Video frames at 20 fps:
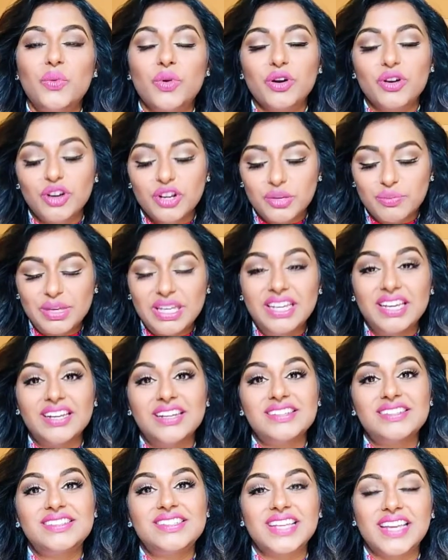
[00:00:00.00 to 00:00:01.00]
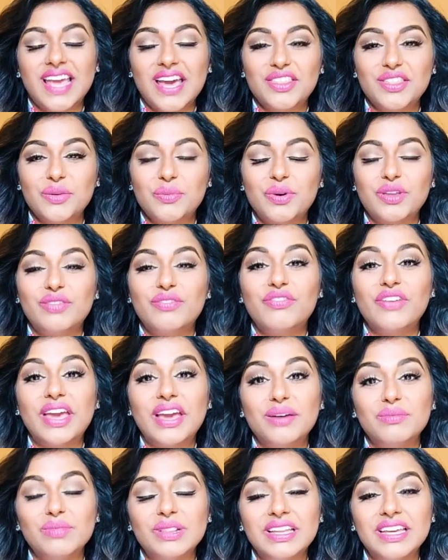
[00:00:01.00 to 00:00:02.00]
we're going to be getting together with
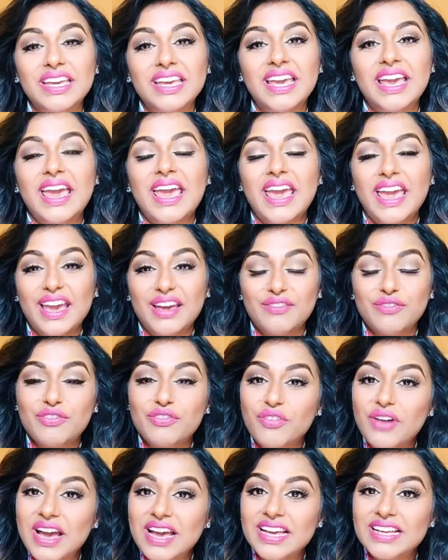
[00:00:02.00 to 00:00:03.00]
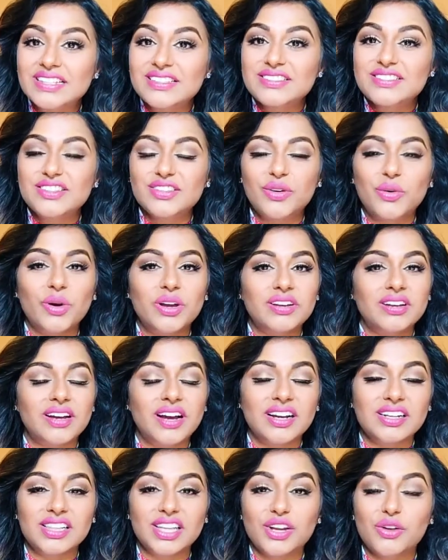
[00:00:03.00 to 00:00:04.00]
family and friends, going
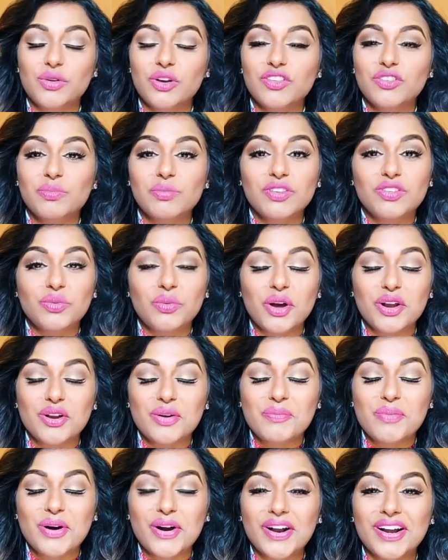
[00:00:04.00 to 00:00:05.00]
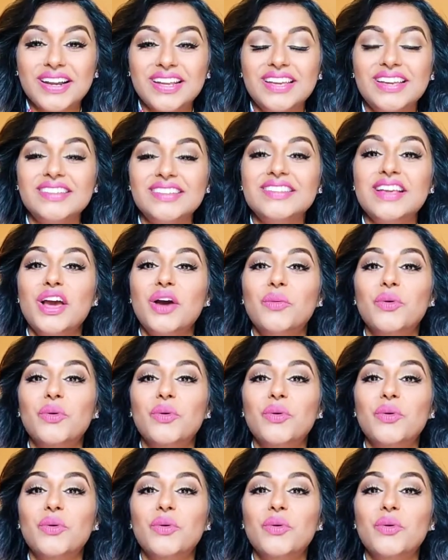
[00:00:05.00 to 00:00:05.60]
to ugly Christmas sweater parties,